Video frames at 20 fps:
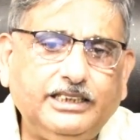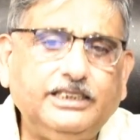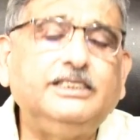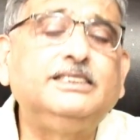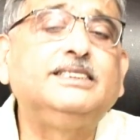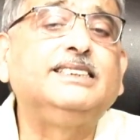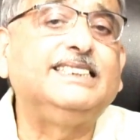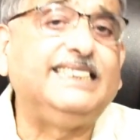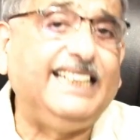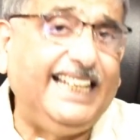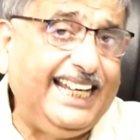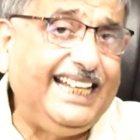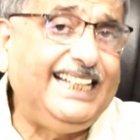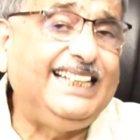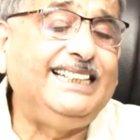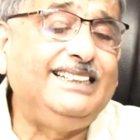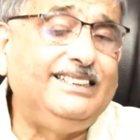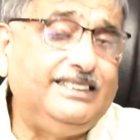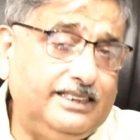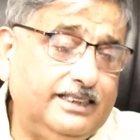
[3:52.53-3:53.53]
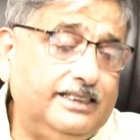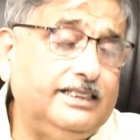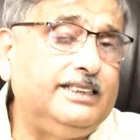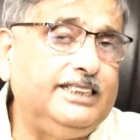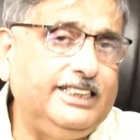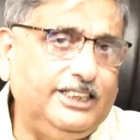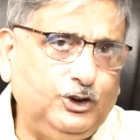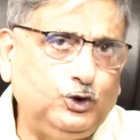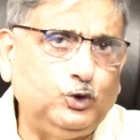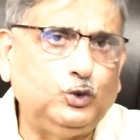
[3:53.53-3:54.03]
this is
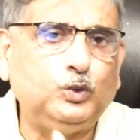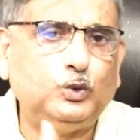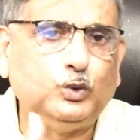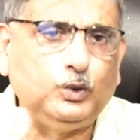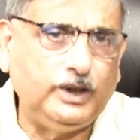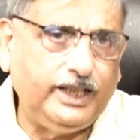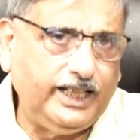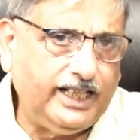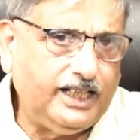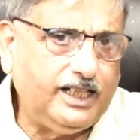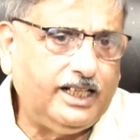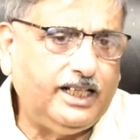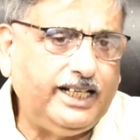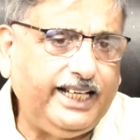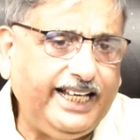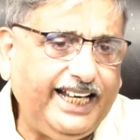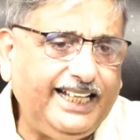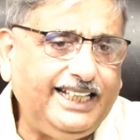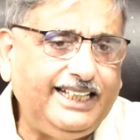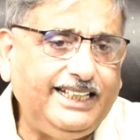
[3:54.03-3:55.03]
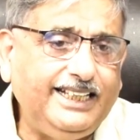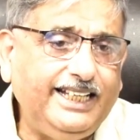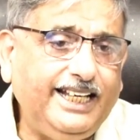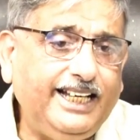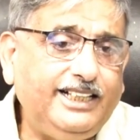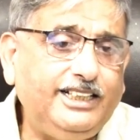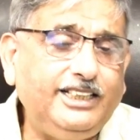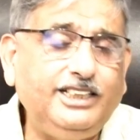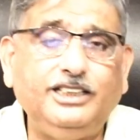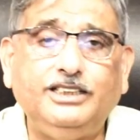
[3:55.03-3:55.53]
1830 to
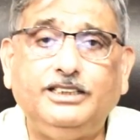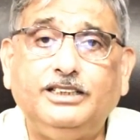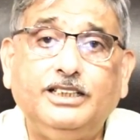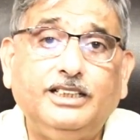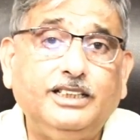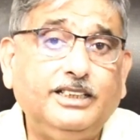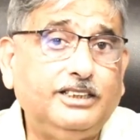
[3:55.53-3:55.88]
1880.